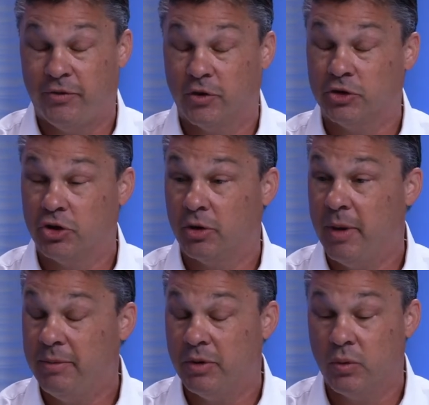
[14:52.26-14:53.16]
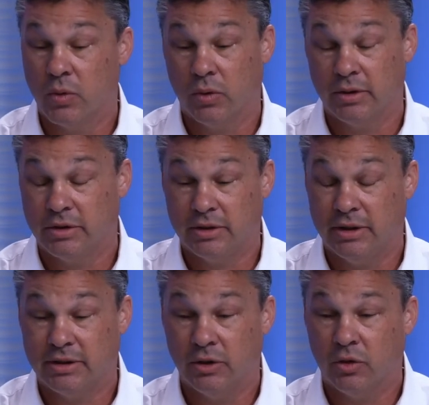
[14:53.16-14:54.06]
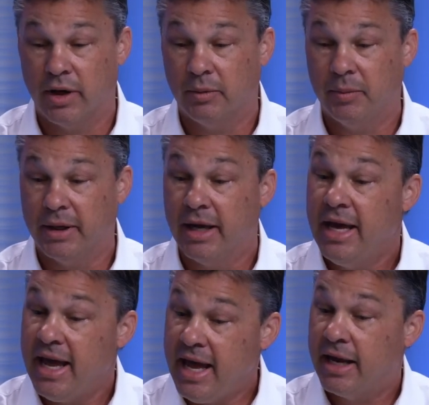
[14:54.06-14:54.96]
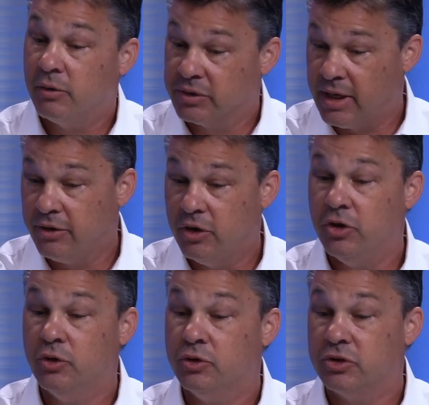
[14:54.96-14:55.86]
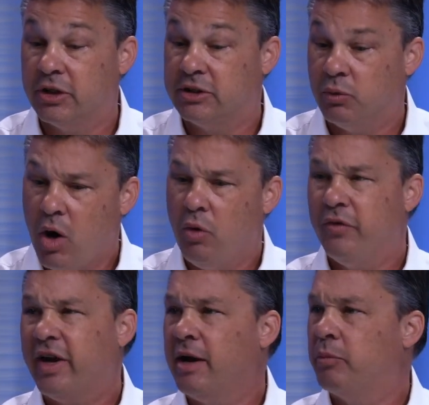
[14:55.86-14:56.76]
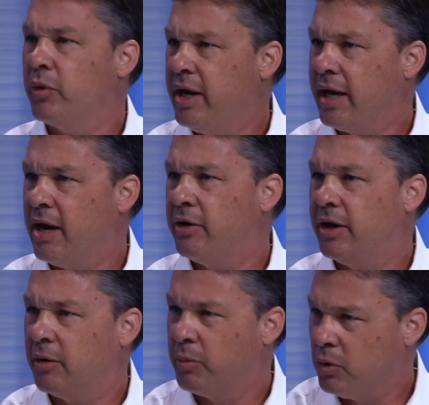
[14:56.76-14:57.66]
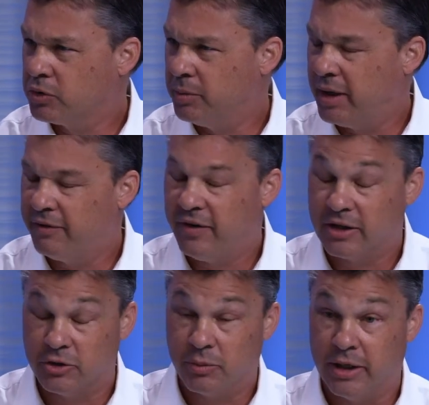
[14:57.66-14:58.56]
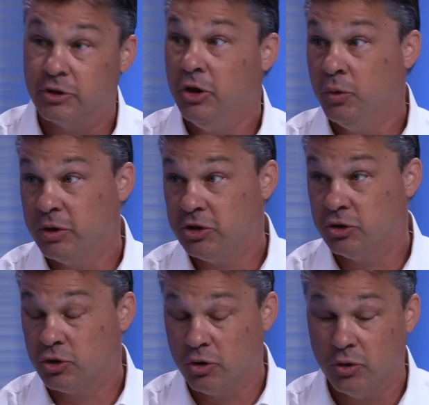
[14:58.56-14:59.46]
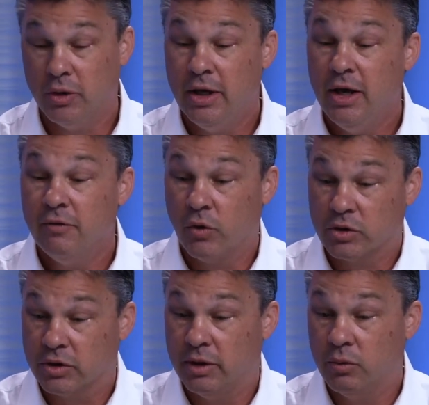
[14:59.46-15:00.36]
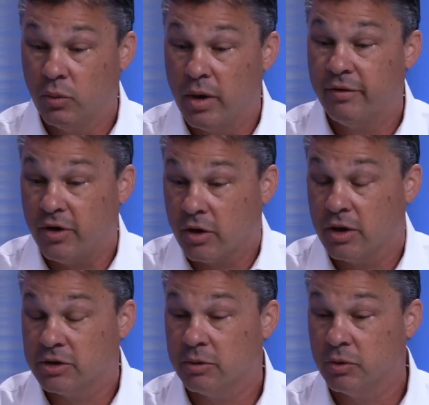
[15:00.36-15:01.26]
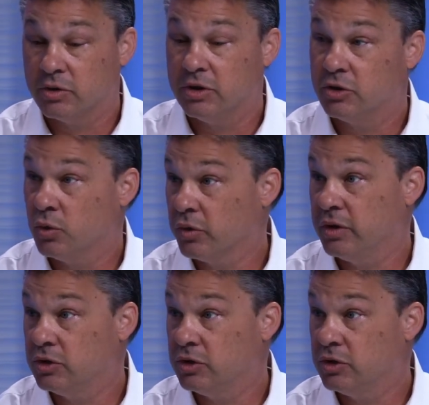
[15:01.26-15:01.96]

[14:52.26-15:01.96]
for sure, maybe the world. It's incredibly big. And it was on the news such that, well, we've got a breakout in our poultry manufacturing plants, which is true. Fortunately, one of our customers is Northeast